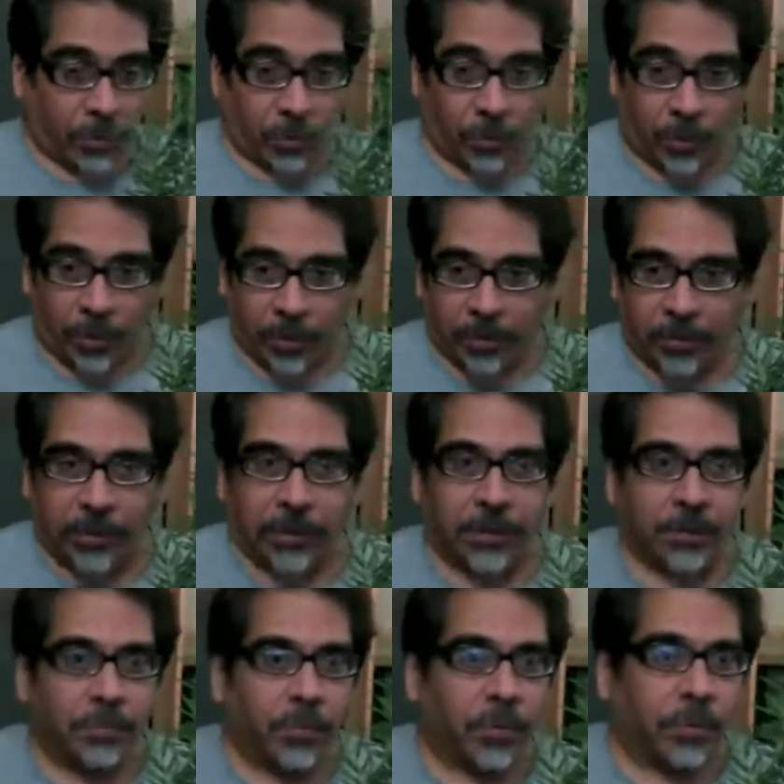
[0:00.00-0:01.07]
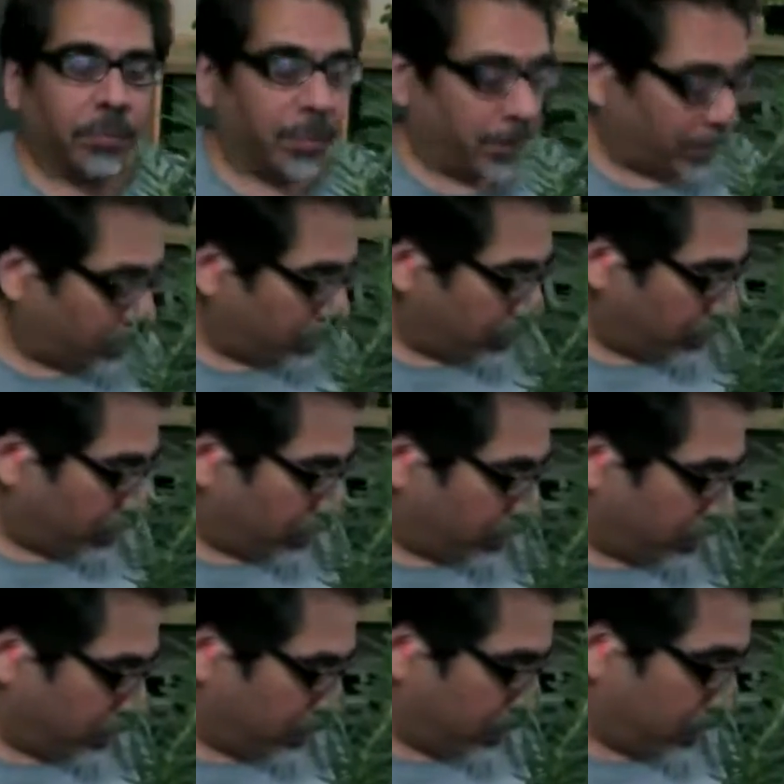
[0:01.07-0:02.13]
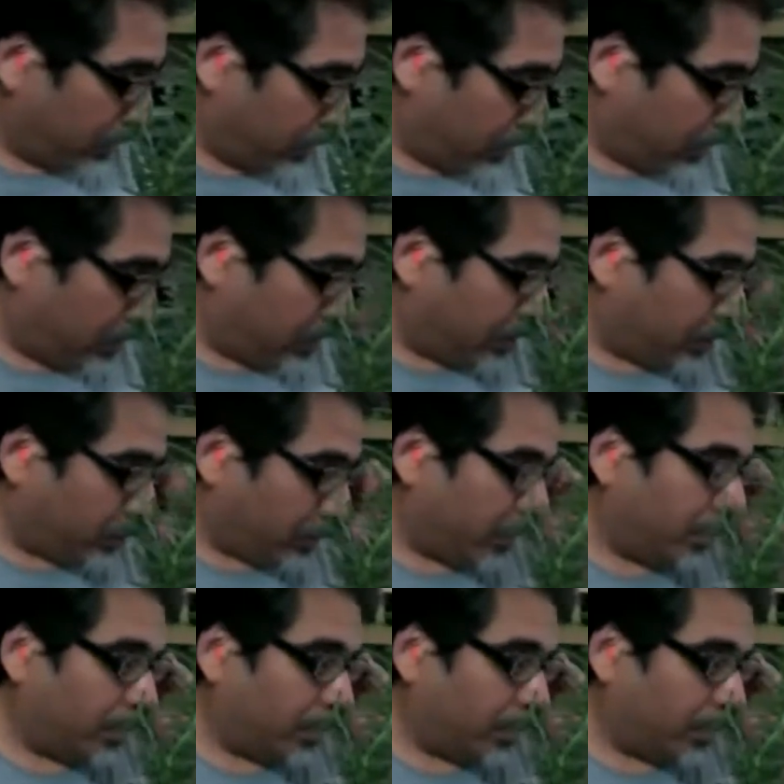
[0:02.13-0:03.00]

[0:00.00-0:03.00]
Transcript: watering and more Miracle-Gro liquid.